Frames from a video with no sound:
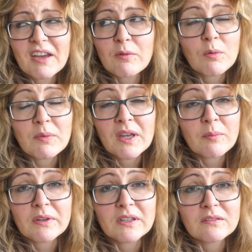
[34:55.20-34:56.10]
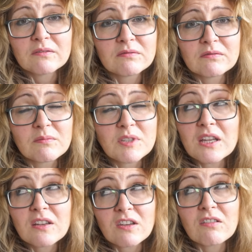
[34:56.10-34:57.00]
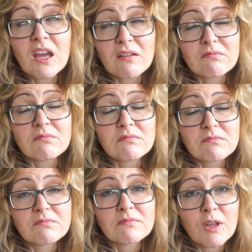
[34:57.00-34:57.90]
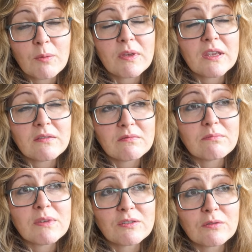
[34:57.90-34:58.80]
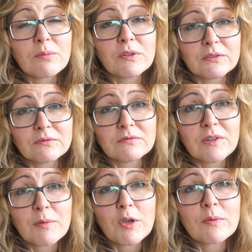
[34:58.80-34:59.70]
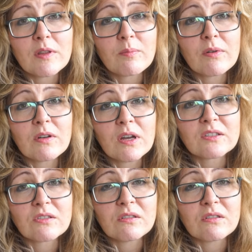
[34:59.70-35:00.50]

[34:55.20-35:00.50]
I won't be happy, I'm telling you now. I'll be miserable. I'll be coming on the podcast